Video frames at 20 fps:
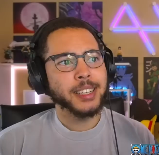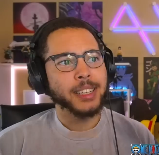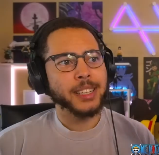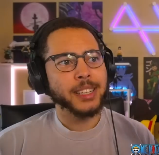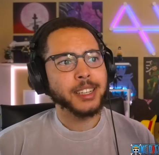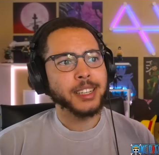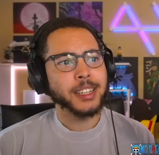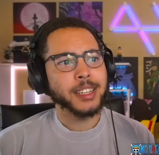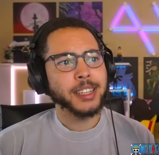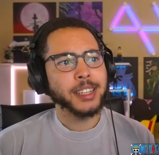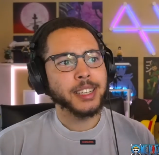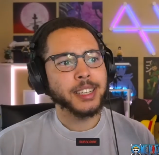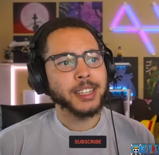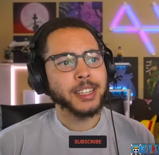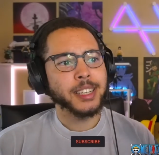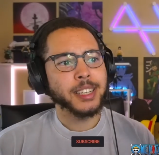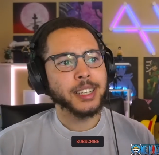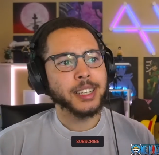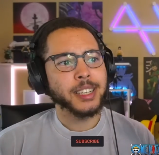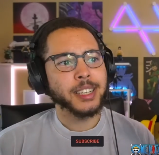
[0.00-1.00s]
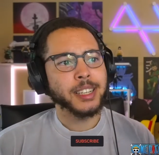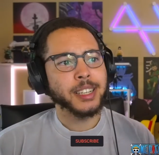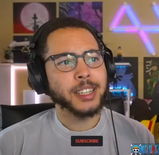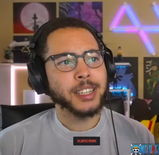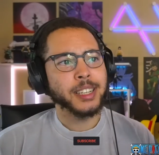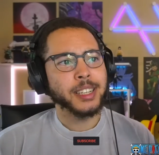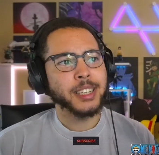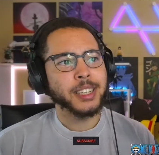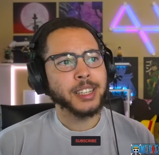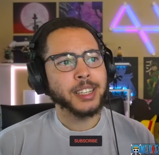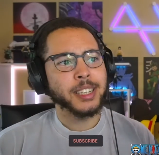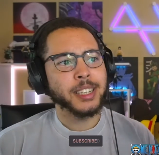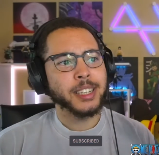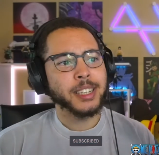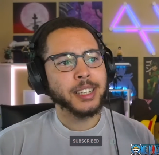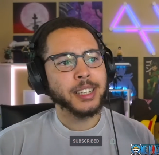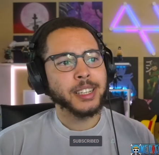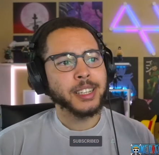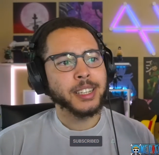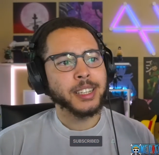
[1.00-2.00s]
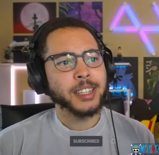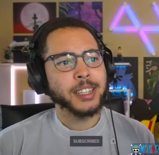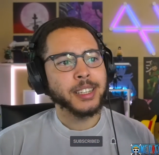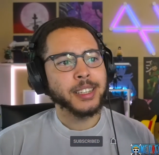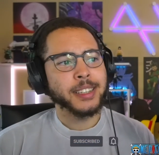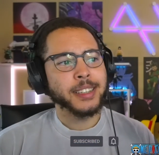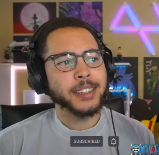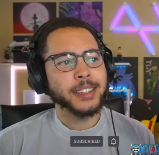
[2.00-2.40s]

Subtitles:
(silence)